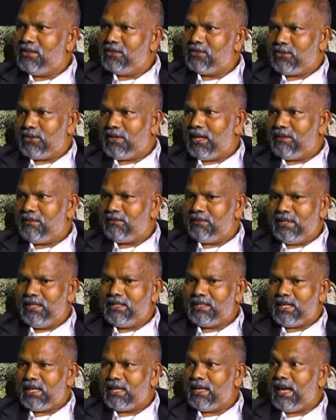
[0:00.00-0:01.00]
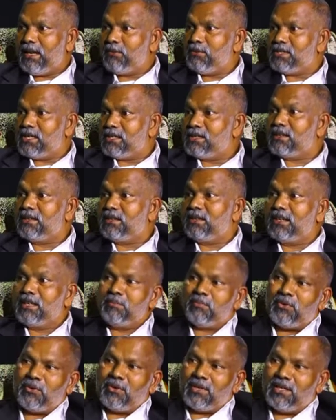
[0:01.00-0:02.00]
So that he said that was a turning
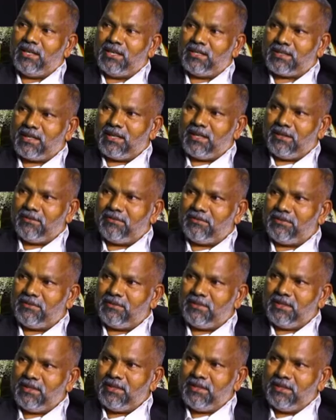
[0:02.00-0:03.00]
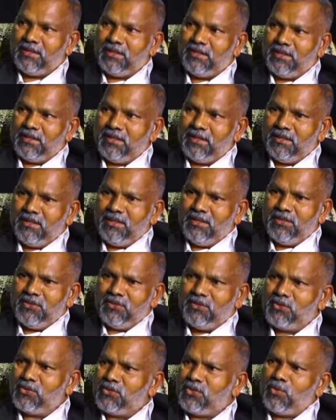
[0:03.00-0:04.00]
point in his life.
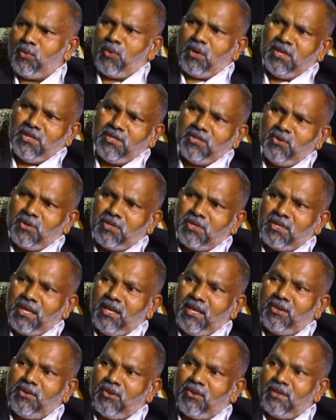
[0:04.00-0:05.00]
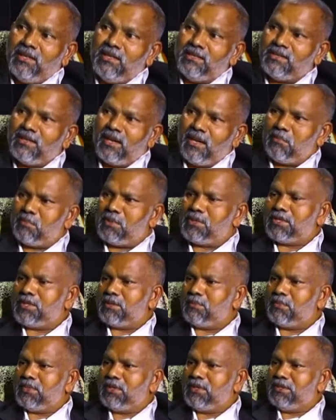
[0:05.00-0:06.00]
So, what is your take on discipleship?